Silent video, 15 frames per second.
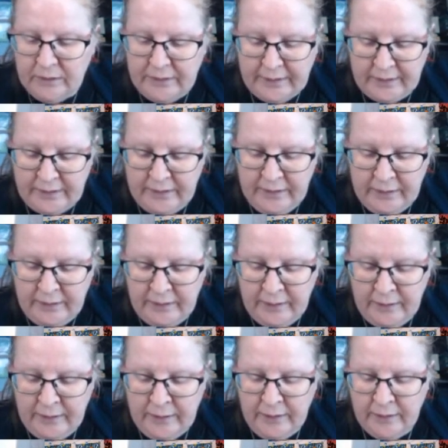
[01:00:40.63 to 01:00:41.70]

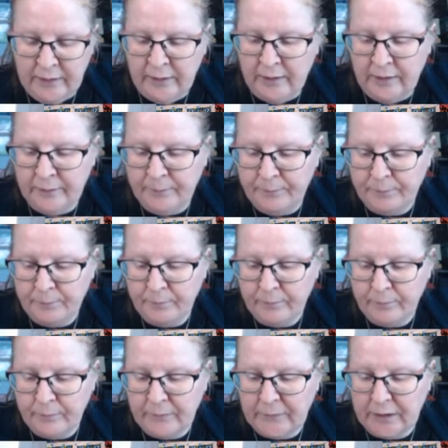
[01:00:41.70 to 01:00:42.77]
he
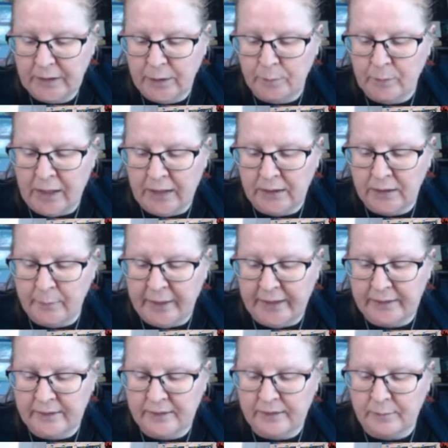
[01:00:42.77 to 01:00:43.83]

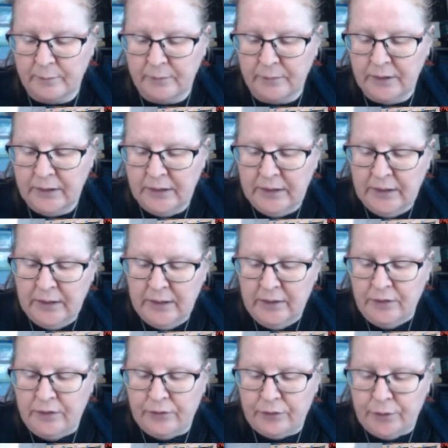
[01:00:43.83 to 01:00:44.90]
amalgamates them
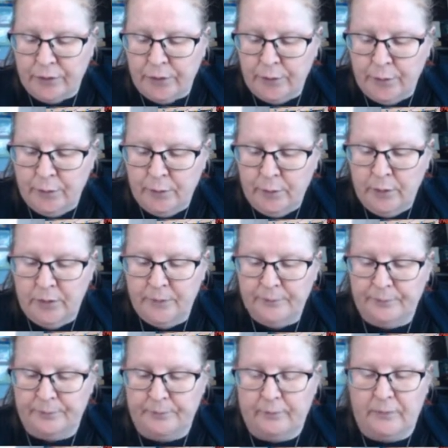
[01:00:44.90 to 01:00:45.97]
through,
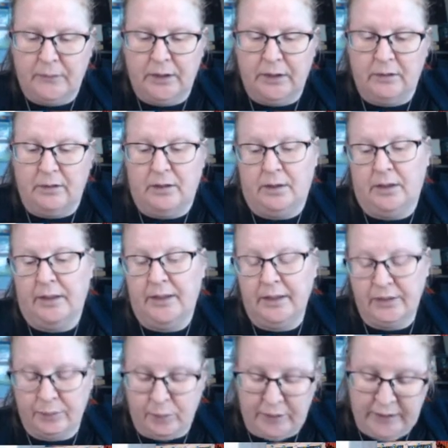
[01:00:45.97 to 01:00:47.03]
I
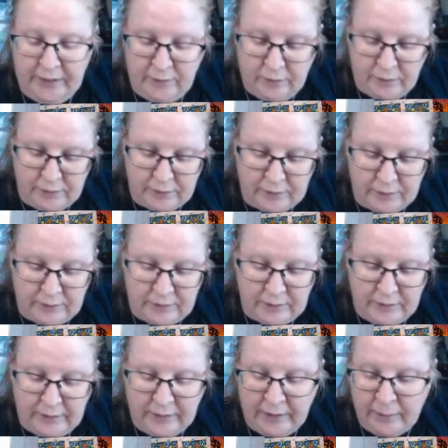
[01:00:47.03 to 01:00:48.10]
guess, what he calls,
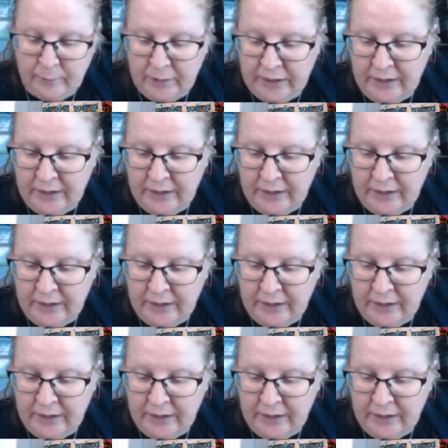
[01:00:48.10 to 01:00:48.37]
and he